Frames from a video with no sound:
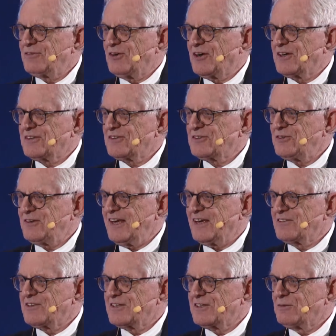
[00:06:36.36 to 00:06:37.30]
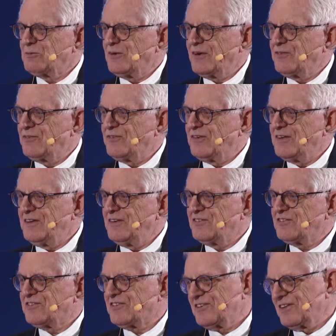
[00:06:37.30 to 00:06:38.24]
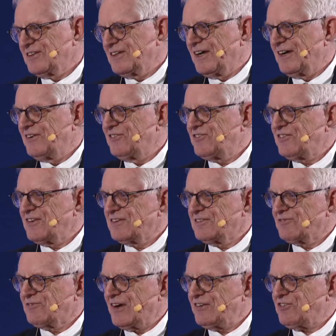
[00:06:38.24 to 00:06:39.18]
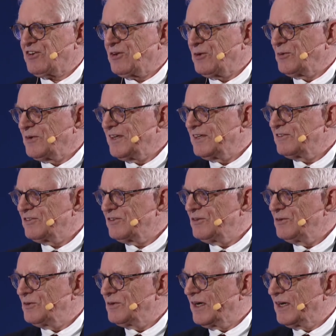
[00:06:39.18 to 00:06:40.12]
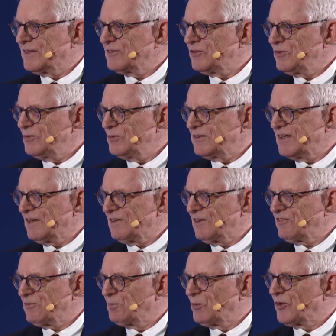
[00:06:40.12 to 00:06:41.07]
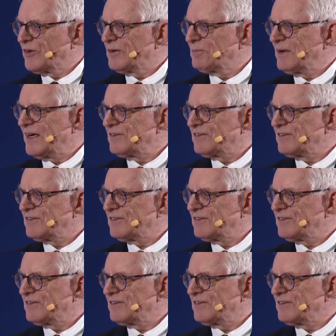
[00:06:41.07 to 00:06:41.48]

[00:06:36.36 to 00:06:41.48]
have gotten together with these guys at Resqunit too, and to tell us more